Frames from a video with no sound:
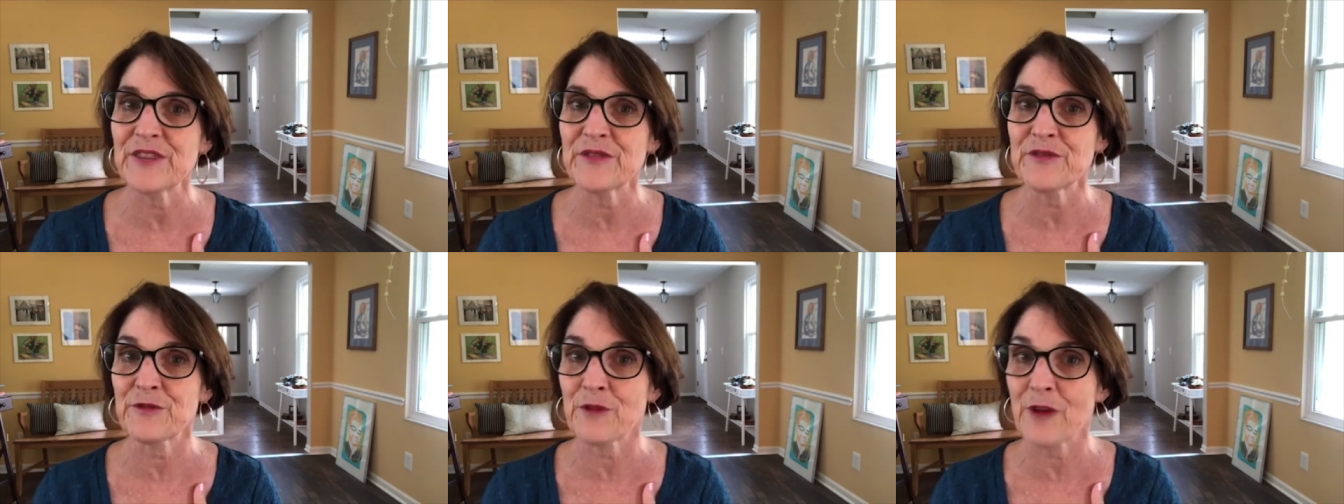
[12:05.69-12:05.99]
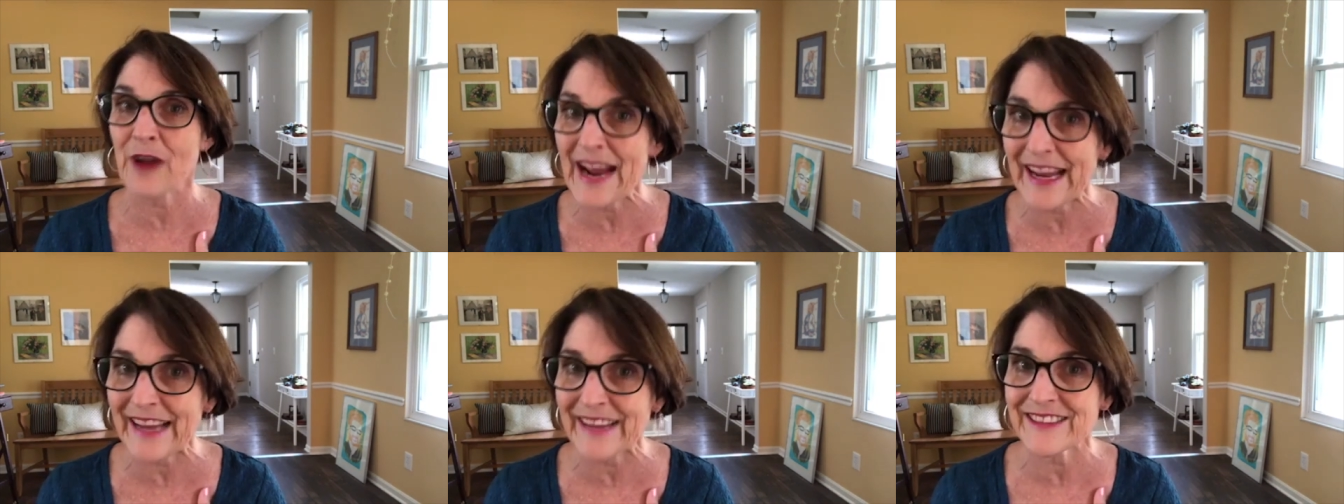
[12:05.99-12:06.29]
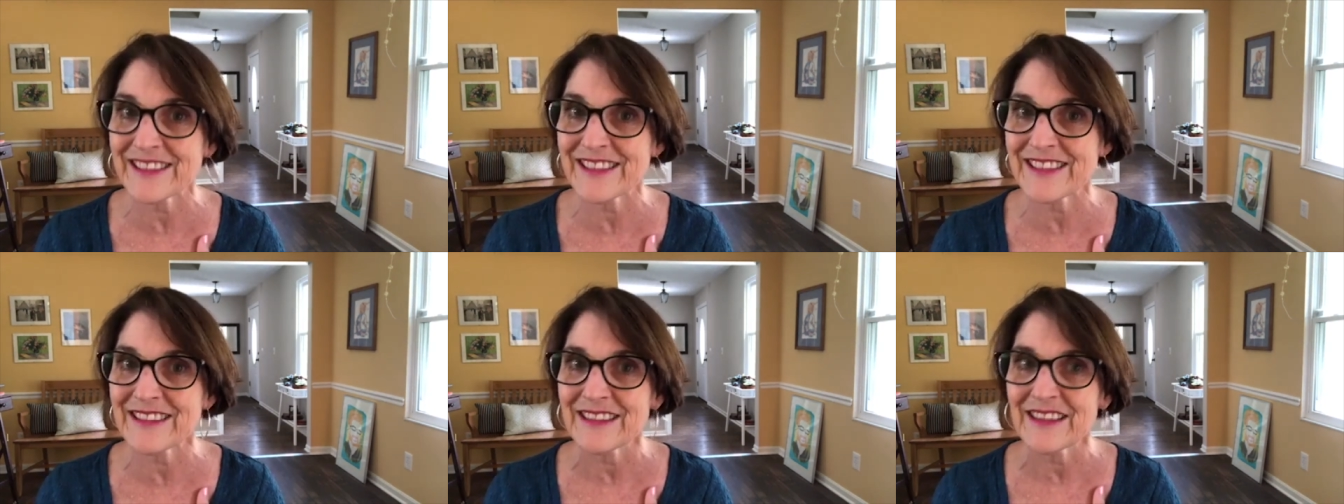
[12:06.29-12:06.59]

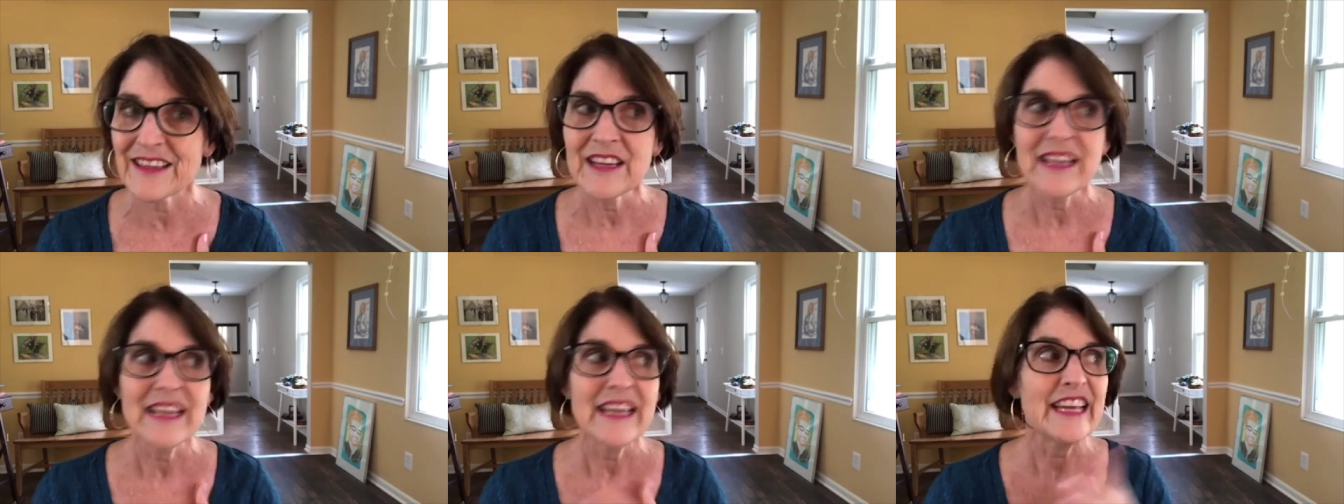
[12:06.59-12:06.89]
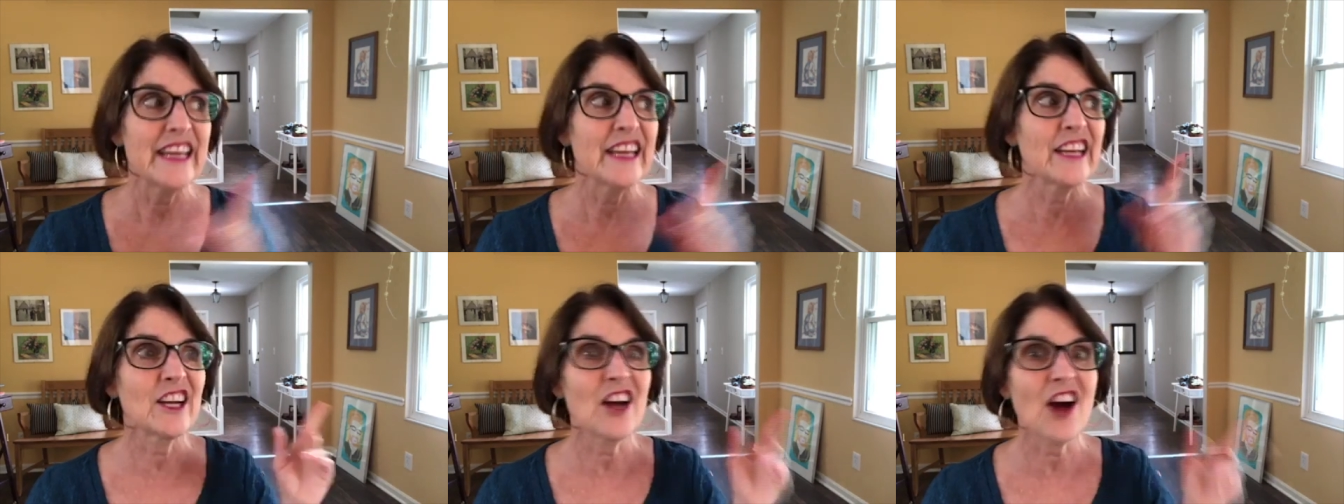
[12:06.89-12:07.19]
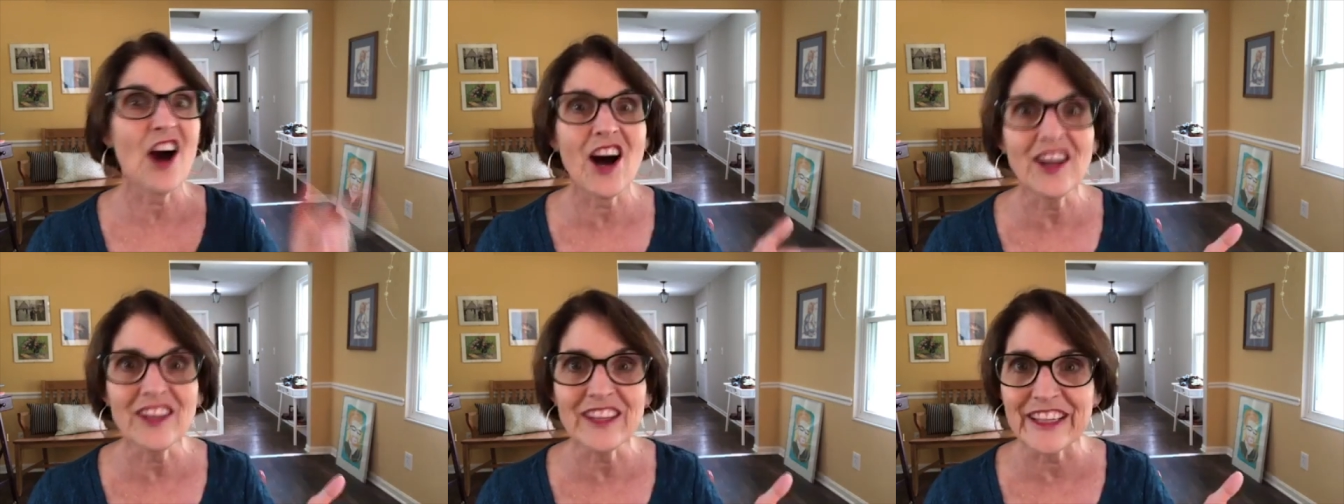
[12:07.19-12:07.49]
France in
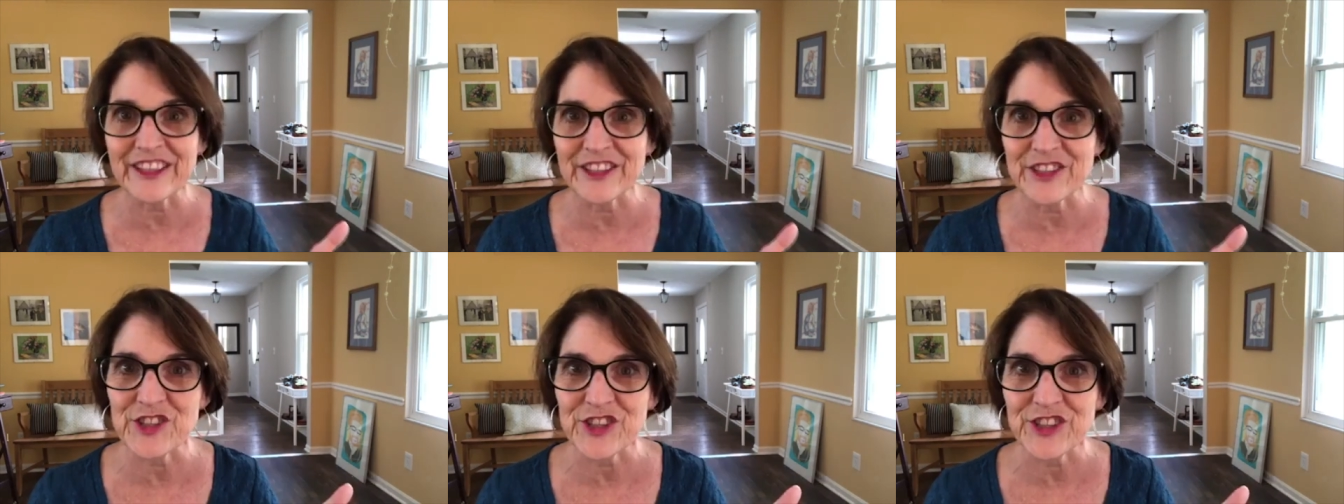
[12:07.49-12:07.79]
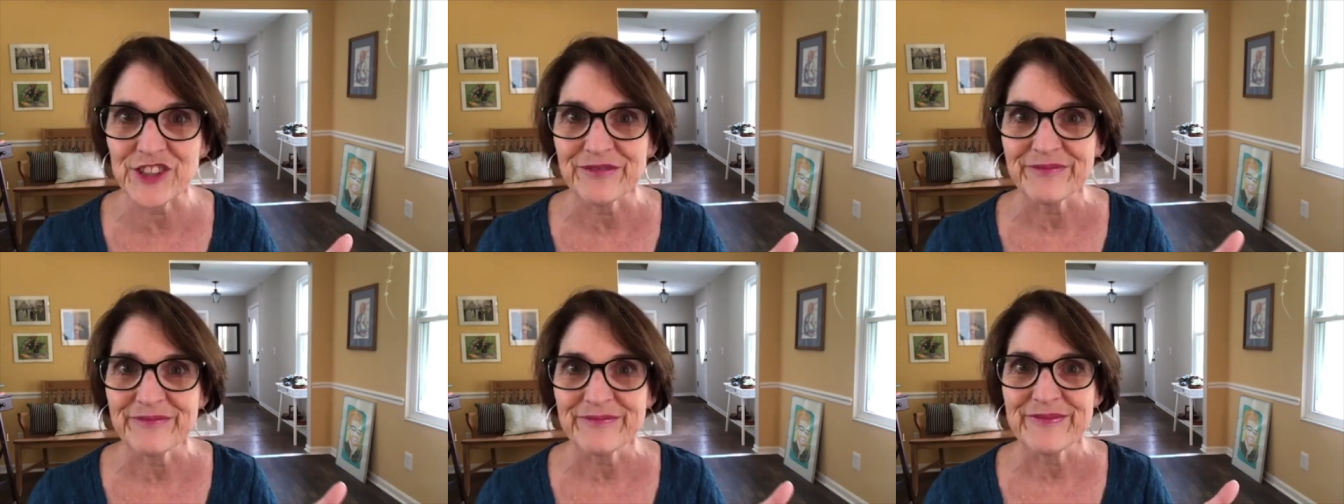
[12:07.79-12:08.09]
college.